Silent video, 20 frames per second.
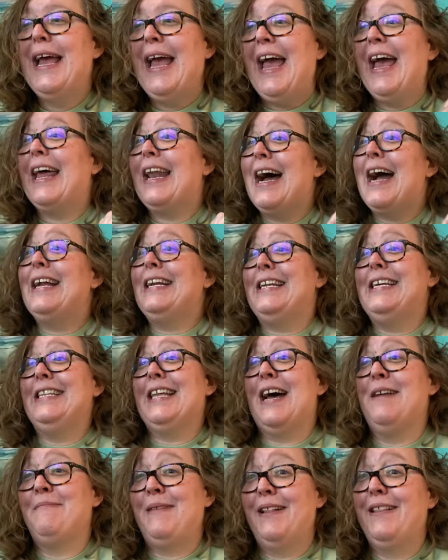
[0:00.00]
and I need
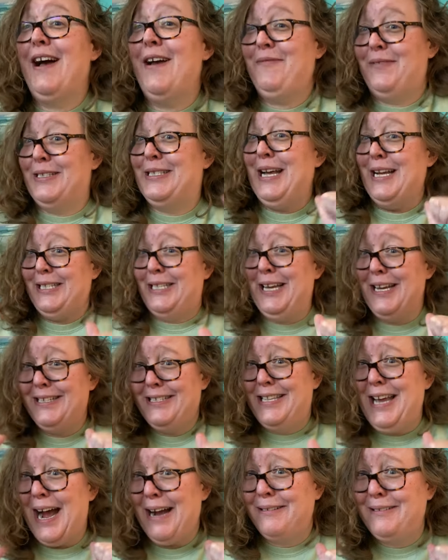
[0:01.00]
that in my life, because that's the
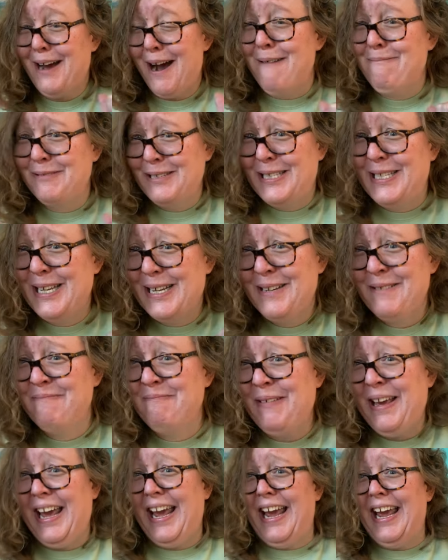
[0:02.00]
exact opposite of
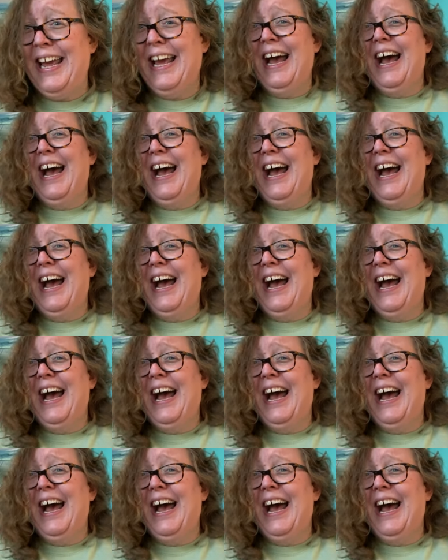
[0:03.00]
me.